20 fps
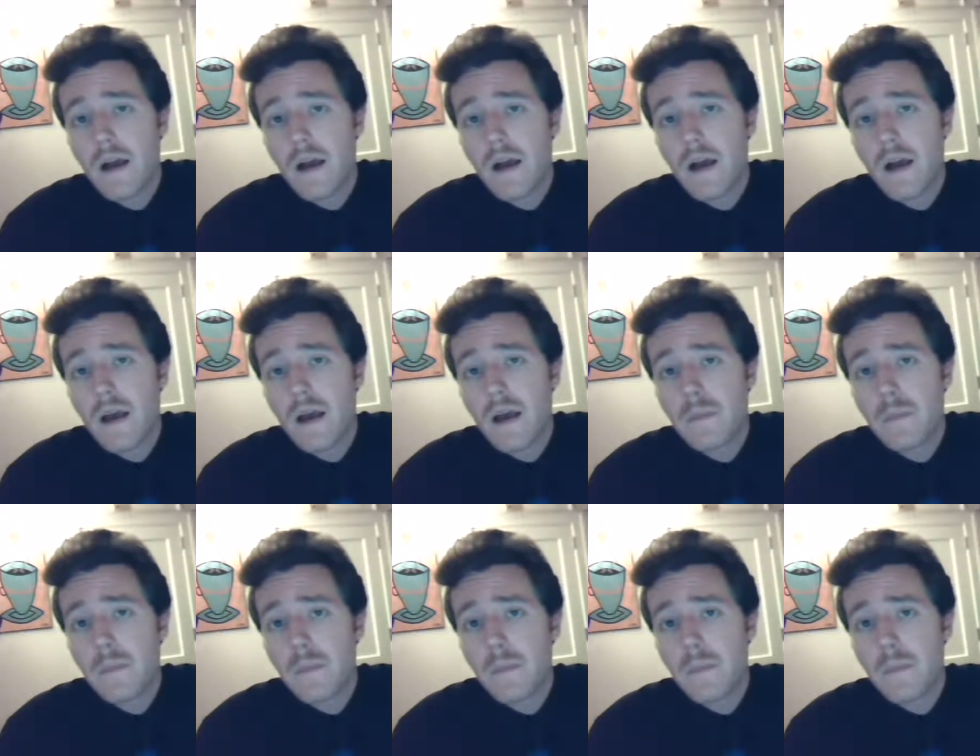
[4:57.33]

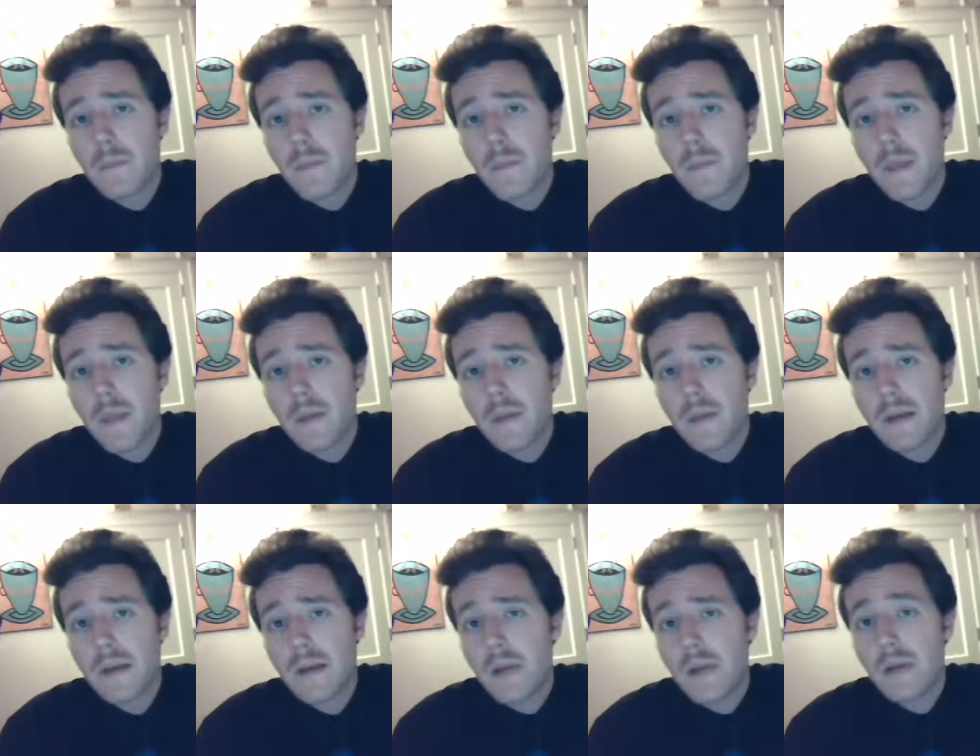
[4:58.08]
I'm
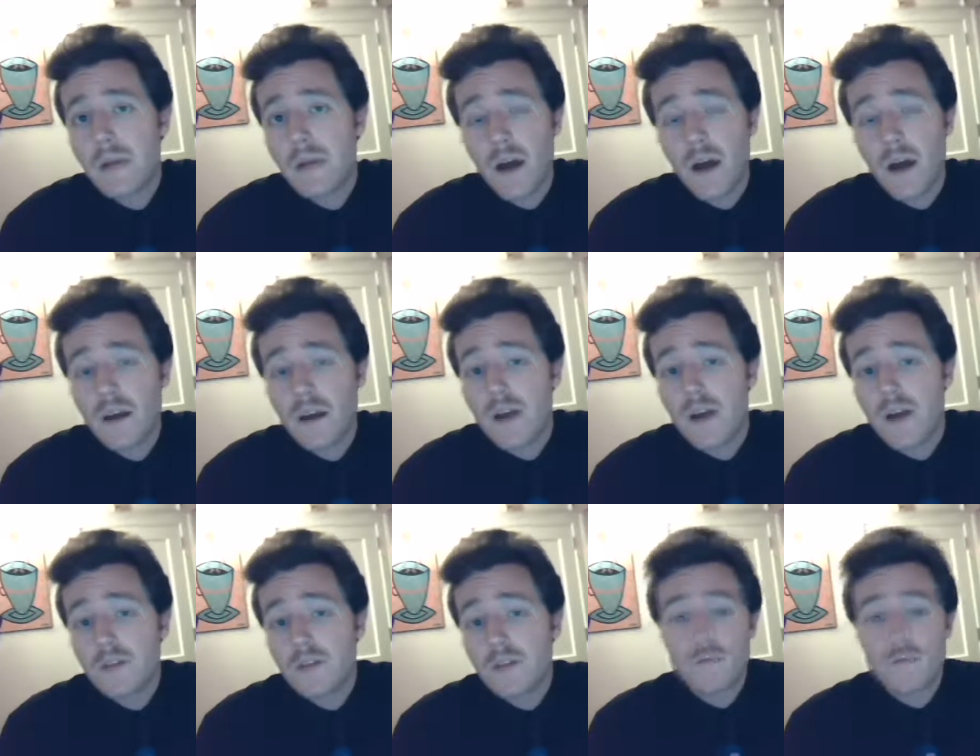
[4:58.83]
not.
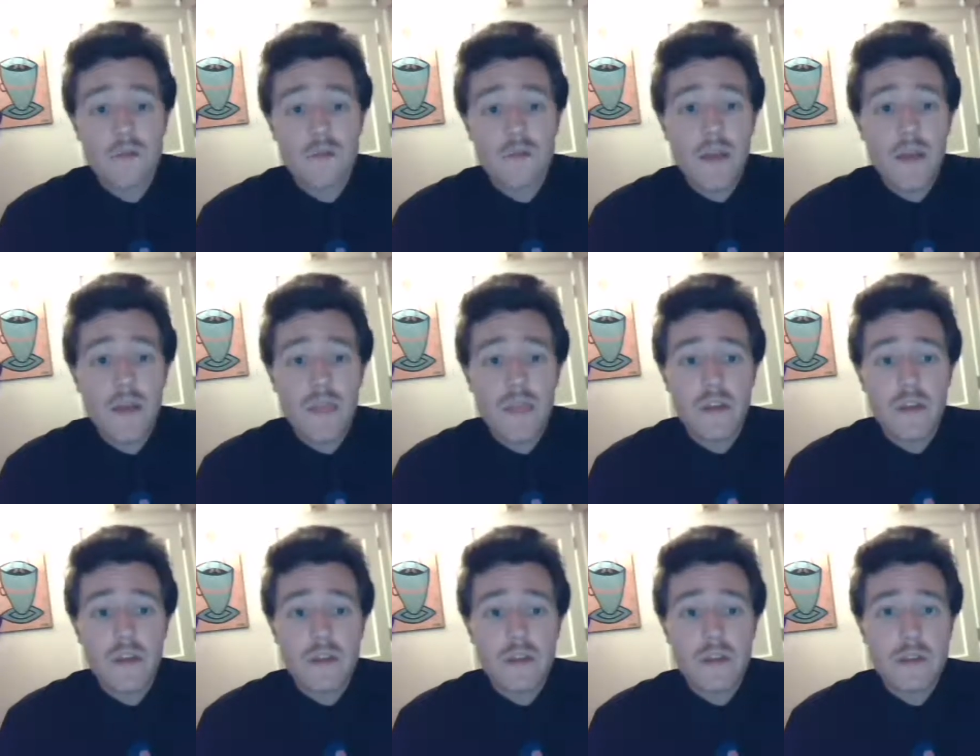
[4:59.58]
I don't regret
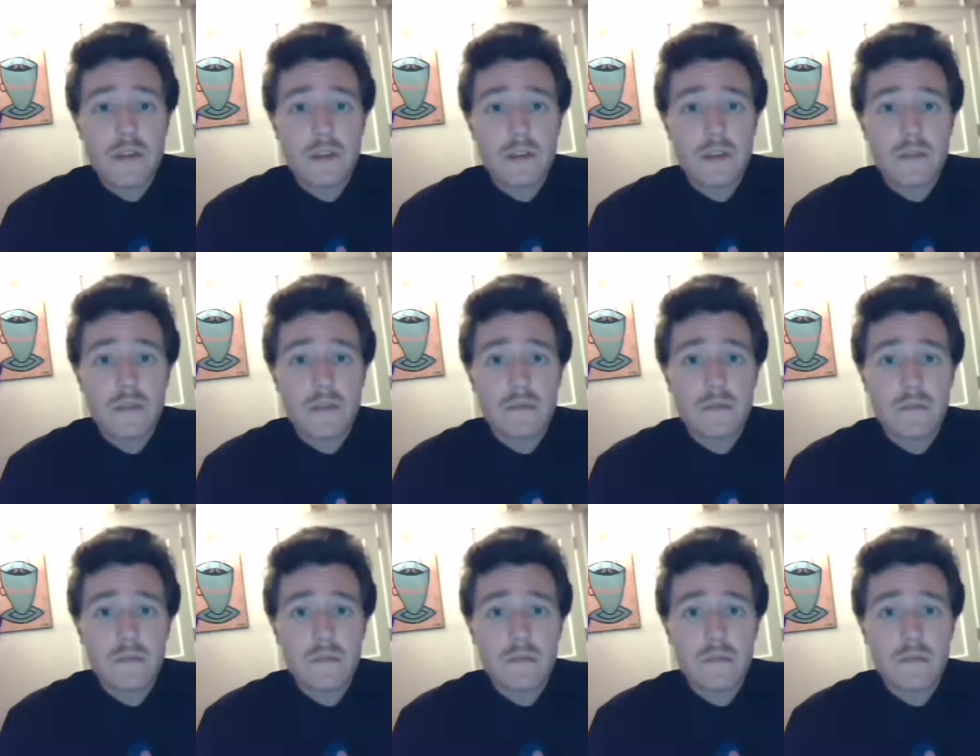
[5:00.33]
that
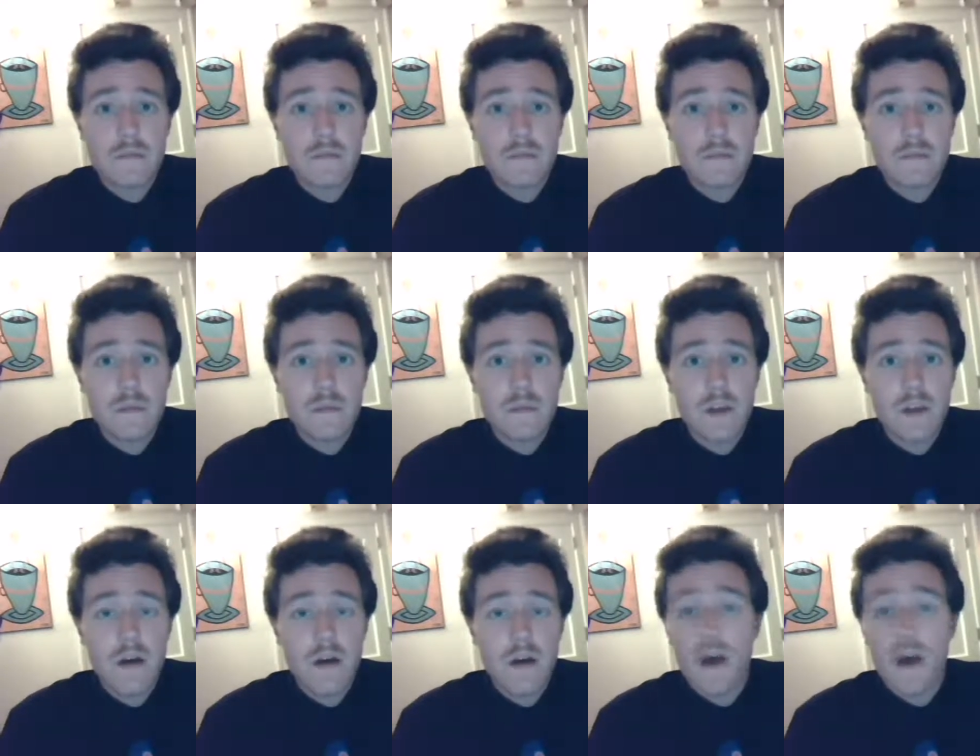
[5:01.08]

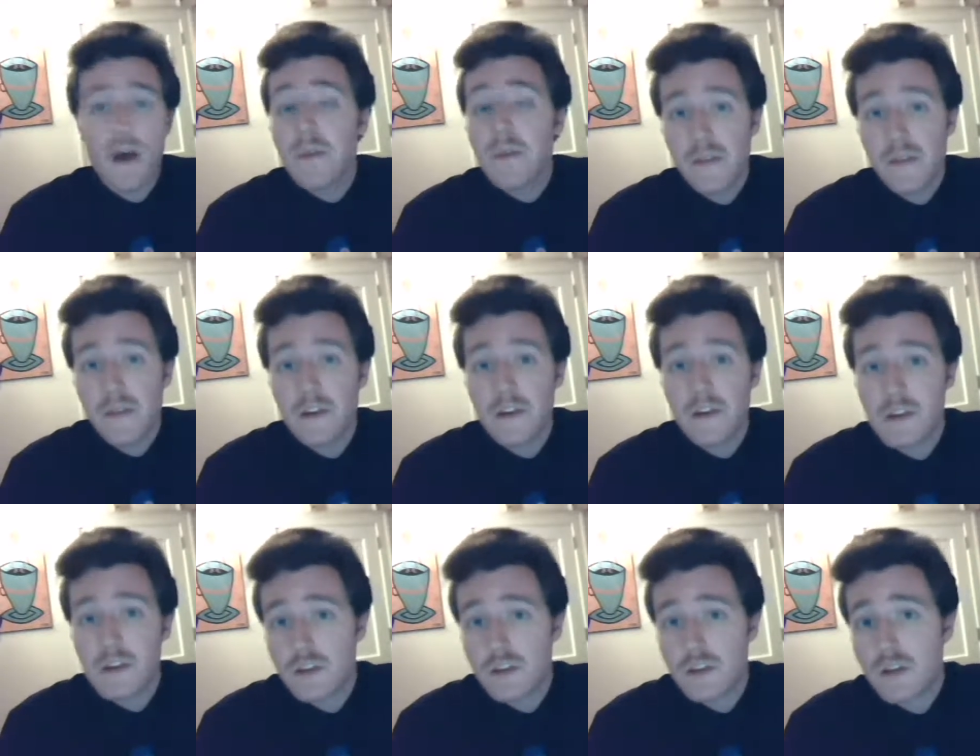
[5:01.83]
I made the
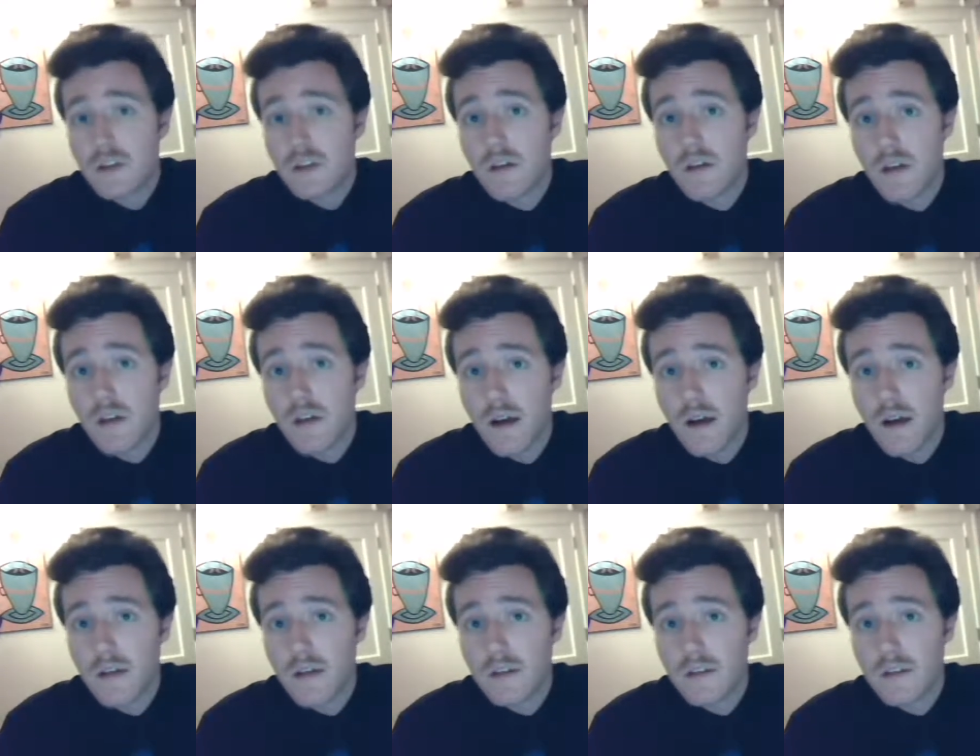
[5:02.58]
decision to go to
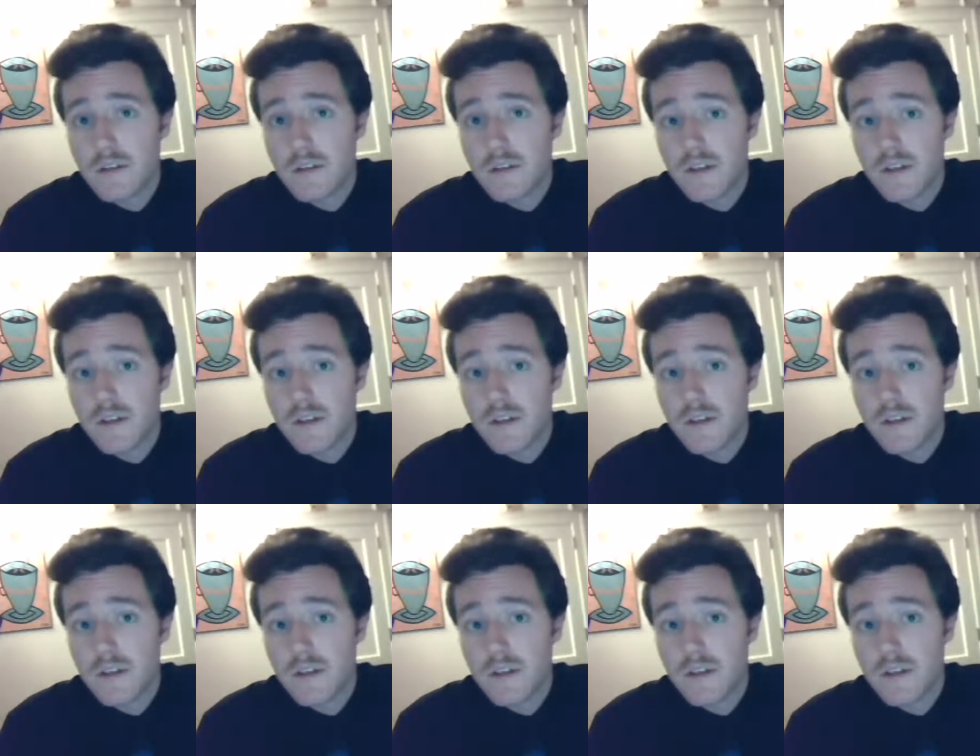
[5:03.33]
college.